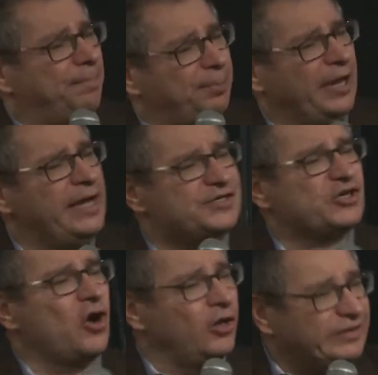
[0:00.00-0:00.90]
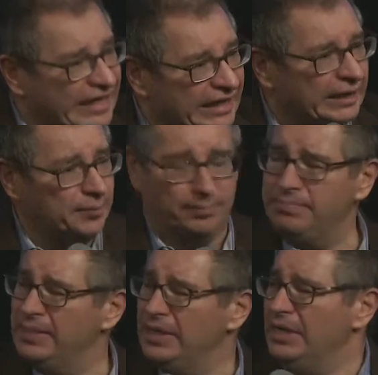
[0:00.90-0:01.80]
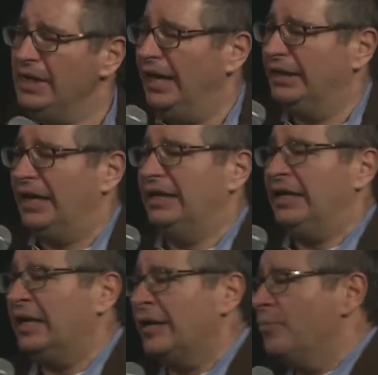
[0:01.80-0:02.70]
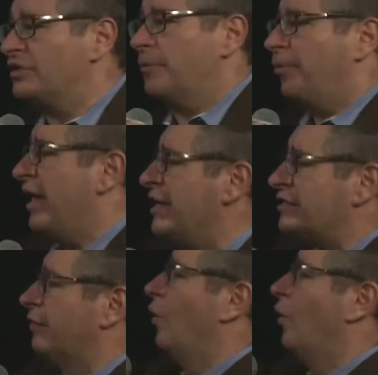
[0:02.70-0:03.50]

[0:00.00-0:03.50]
place called Elim. And Elim was a place of